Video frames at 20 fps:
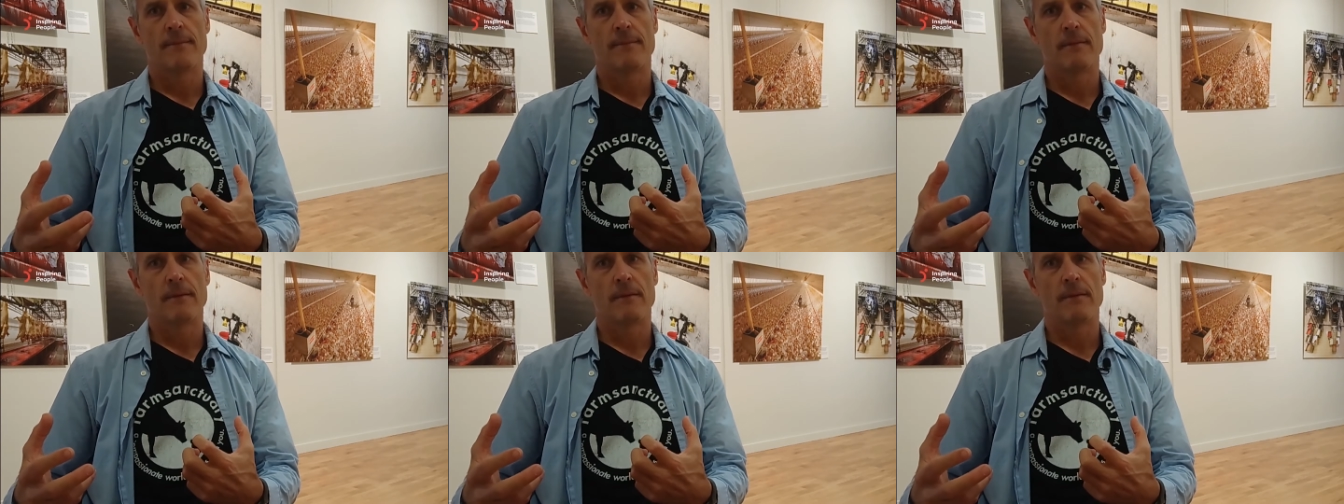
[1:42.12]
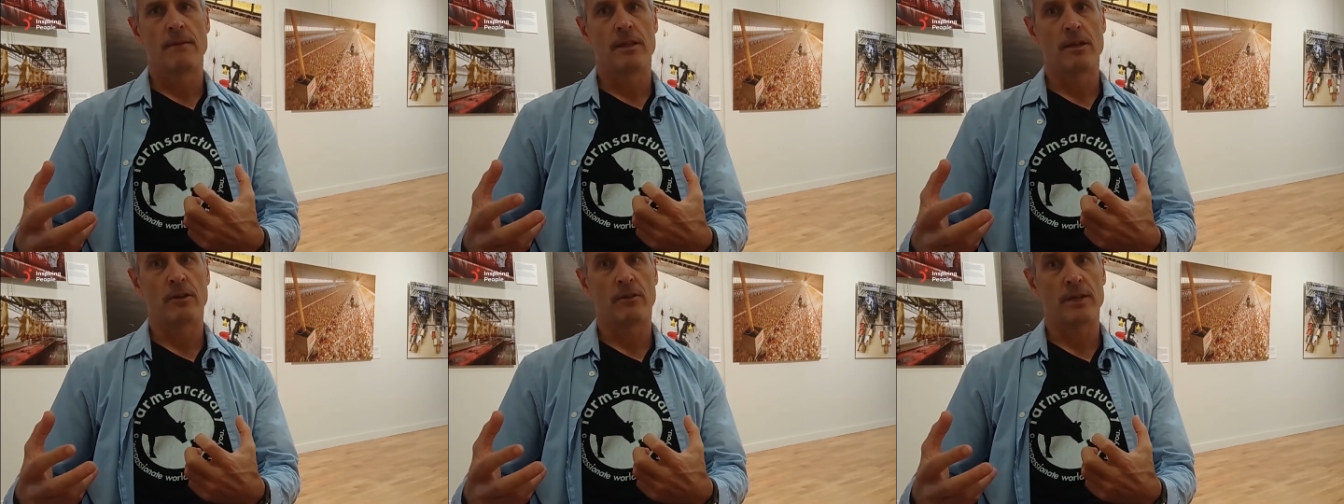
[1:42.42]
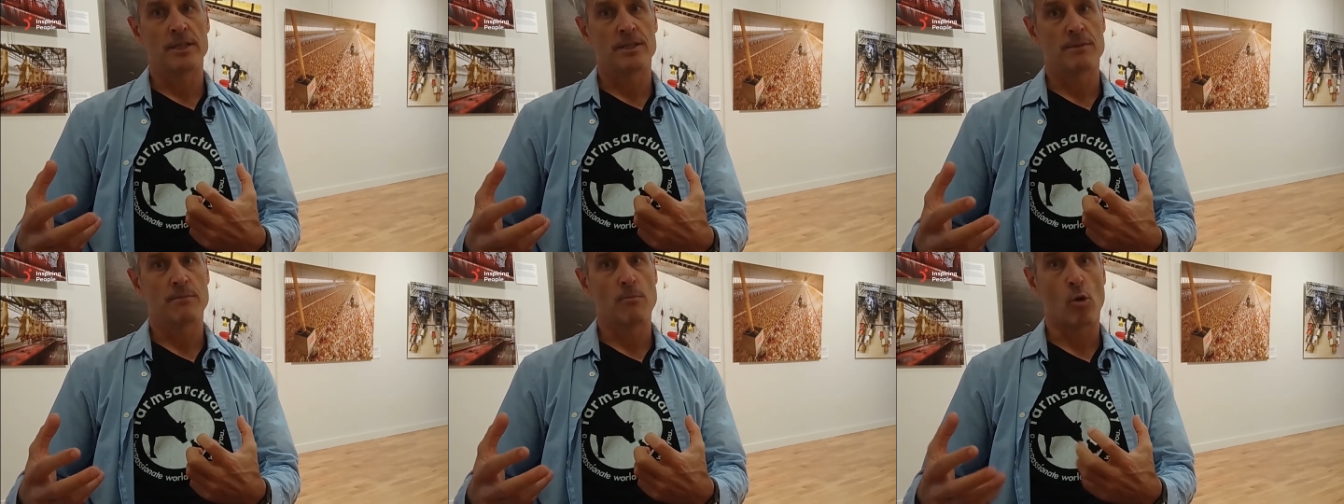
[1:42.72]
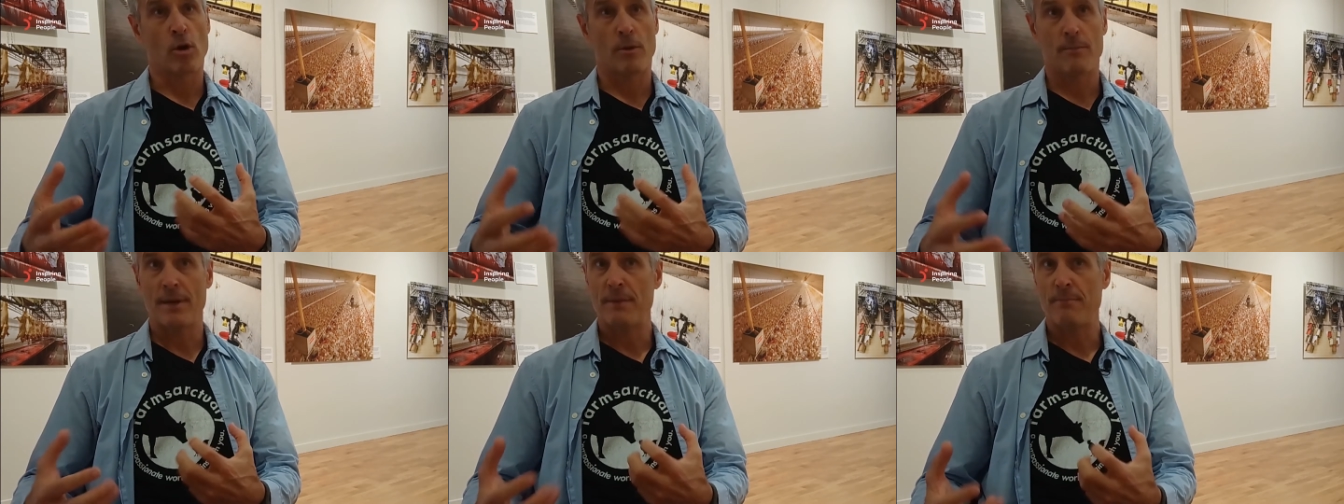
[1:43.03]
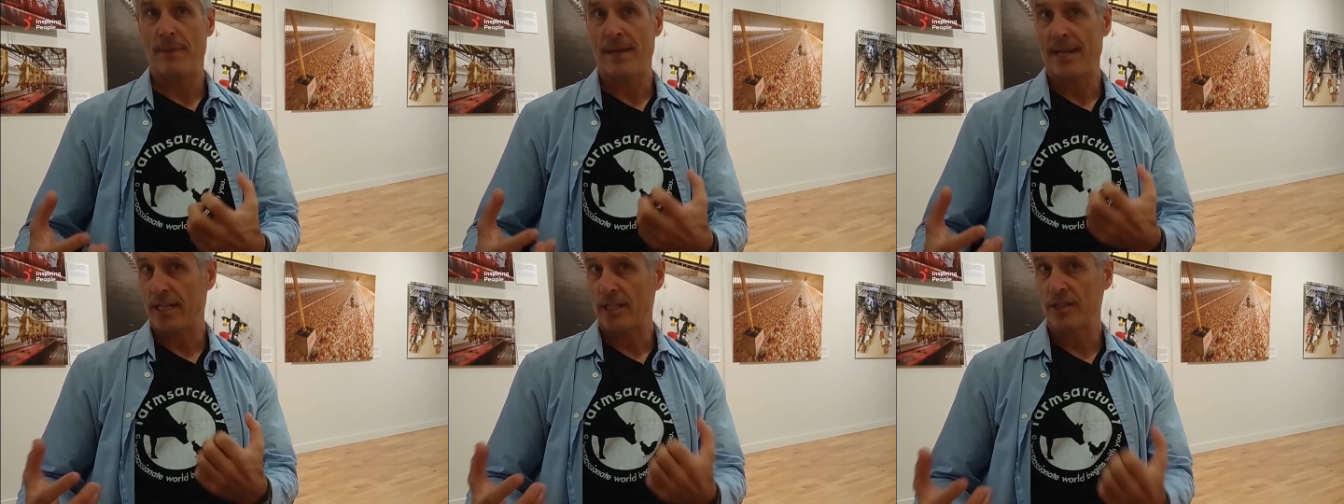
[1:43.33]
there is more
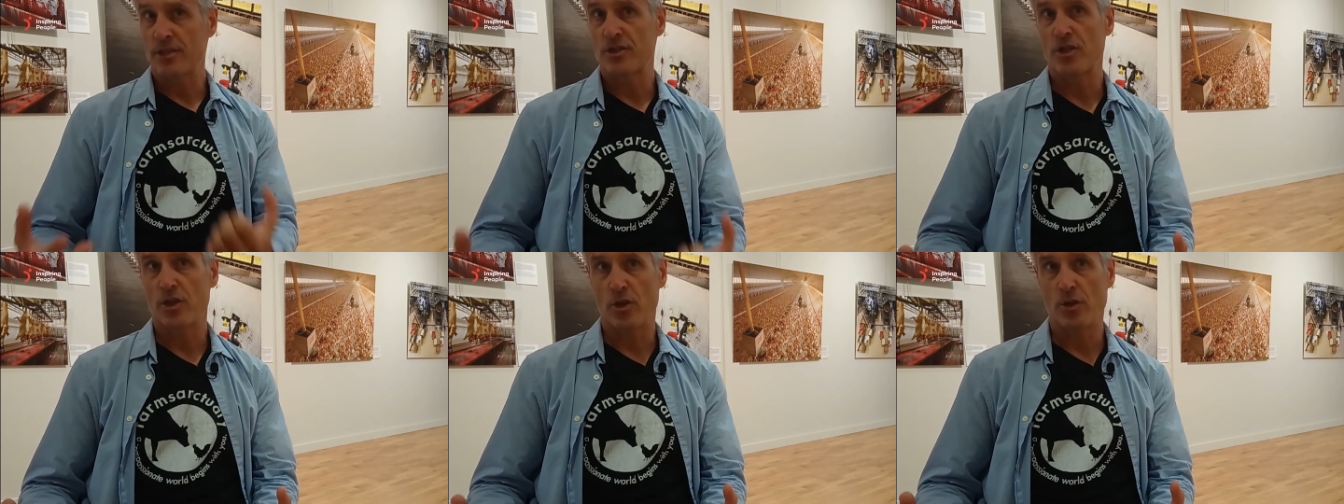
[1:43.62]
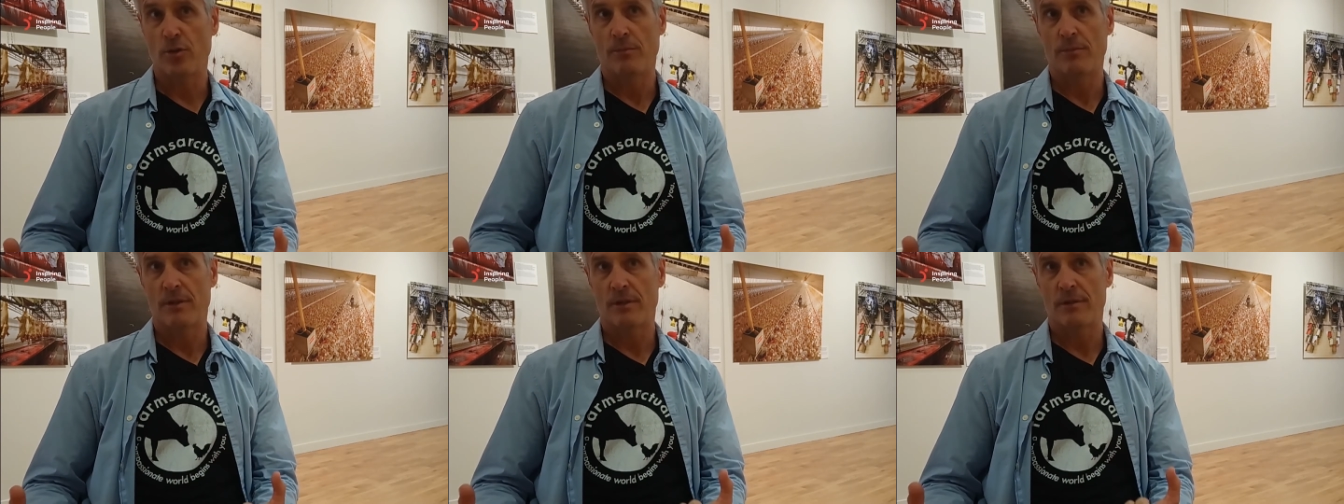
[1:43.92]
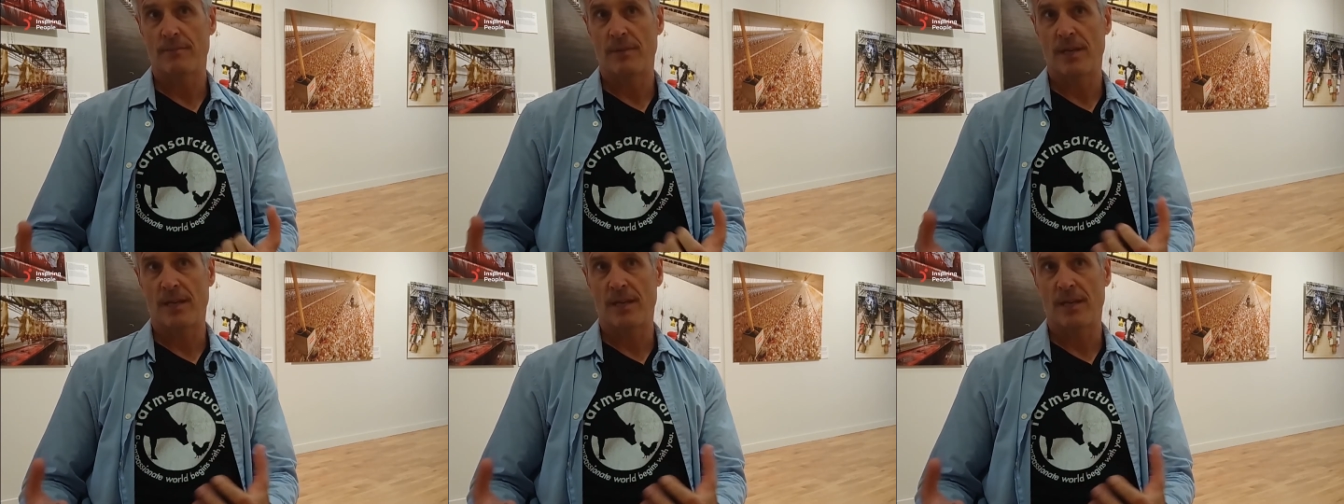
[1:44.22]
meat being consumed,